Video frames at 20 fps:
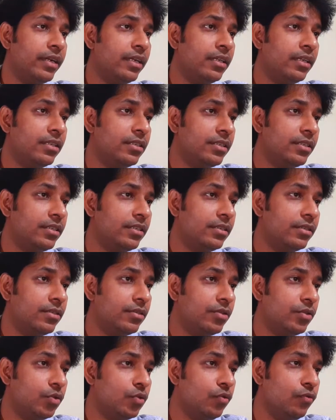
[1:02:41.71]

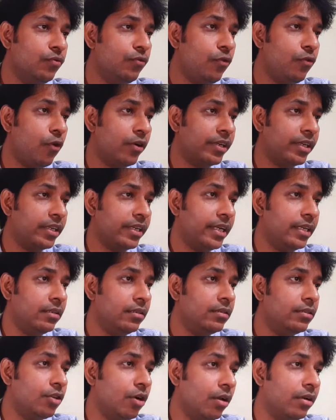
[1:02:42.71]
$249 a
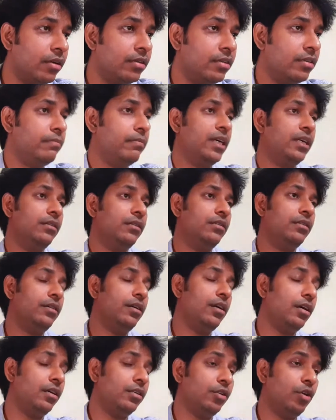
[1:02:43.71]
month
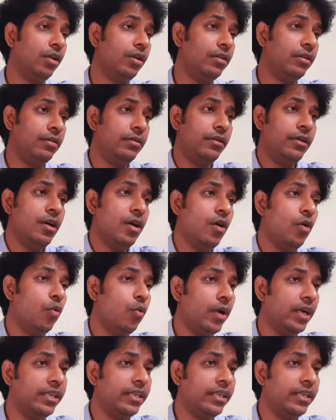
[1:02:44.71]
dollar one time